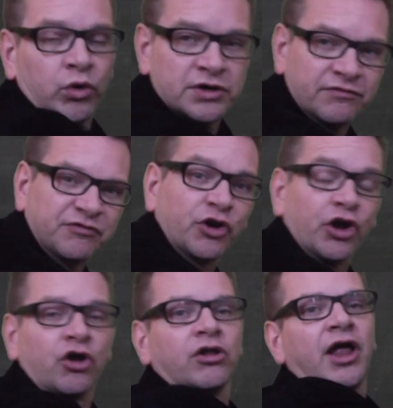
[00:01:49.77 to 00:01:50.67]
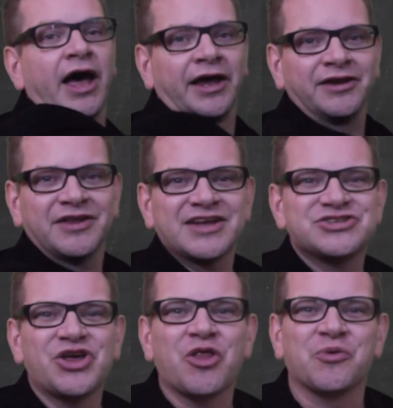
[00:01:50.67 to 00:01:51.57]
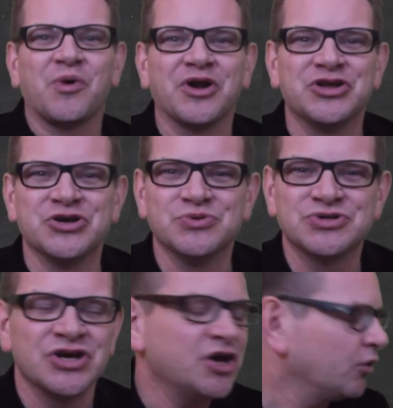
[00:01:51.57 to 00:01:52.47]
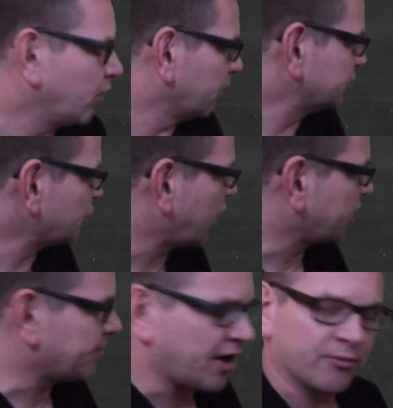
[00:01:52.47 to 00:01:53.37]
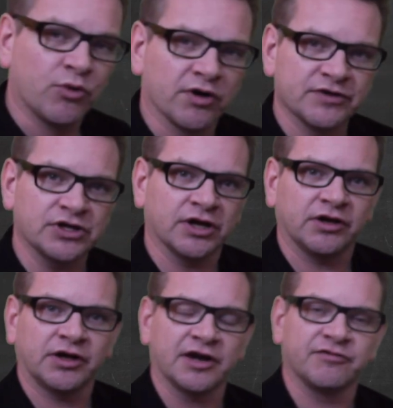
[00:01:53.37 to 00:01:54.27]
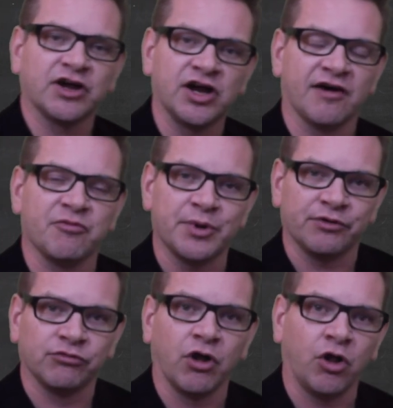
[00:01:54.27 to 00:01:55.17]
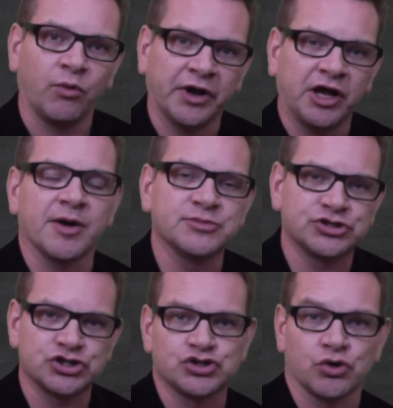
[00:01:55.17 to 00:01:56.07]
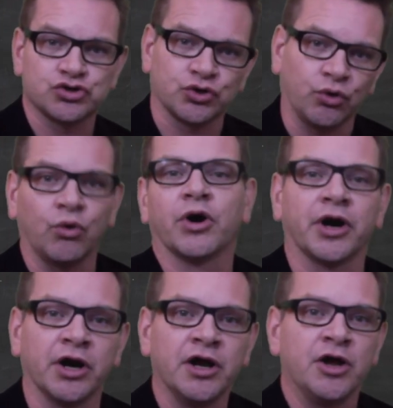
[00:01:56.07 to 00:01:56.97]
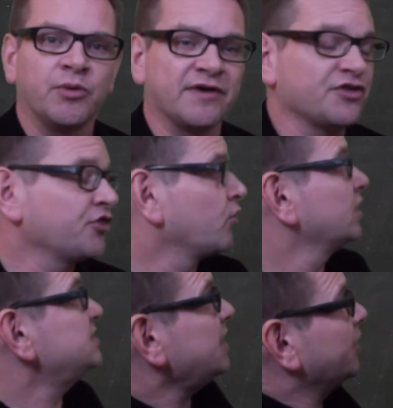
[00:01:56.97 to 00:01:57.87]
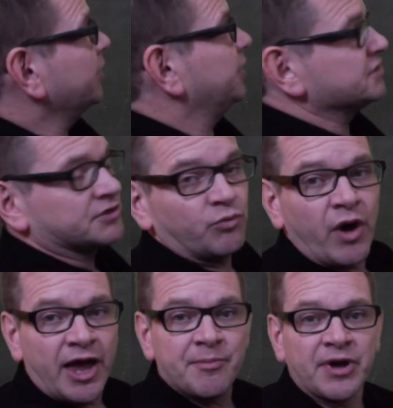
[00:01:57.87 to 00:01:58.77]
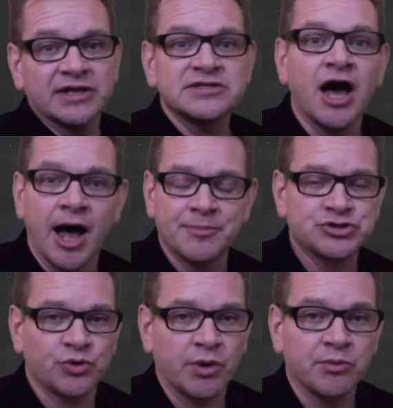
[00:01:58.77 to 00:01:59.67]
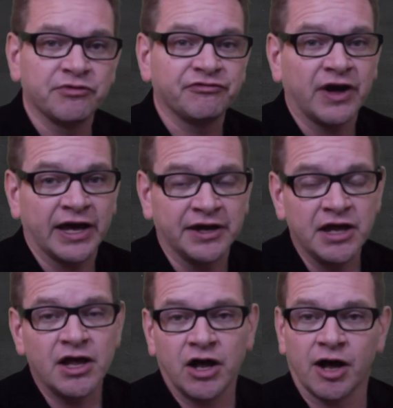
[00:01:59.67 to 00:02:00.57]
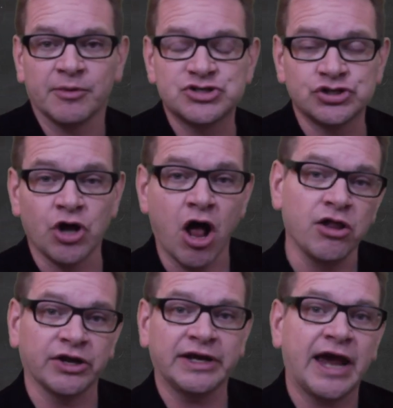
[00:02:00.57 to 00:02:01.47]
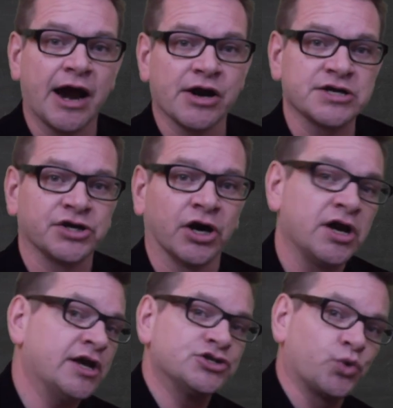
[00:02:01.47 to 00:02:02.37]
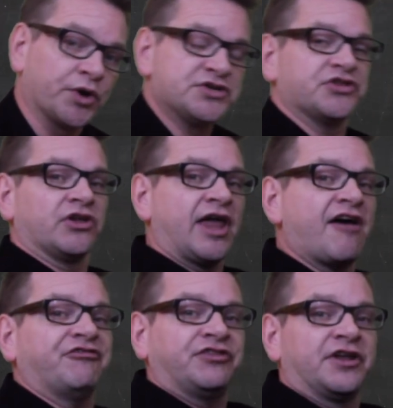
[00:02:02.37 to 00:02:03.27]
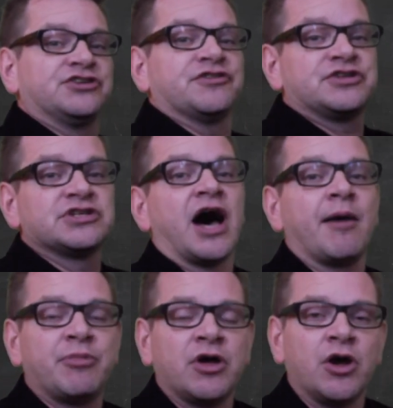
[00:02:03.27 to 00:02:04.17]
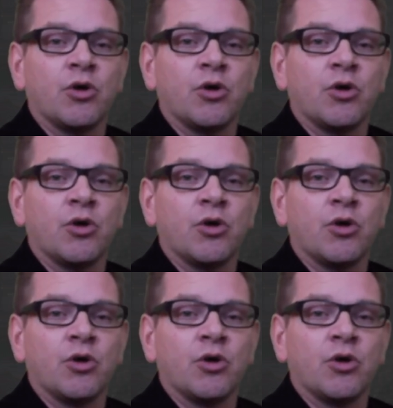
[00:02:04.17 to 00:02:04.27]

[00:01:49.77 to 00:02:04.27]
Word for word: vertical line, that's the other one, Hughes, where we're talking about more of a, a kind of a government role when it comes to social order. We have authoritarianism way up on top, so we would find um, a Stalin character towards the left and to the top.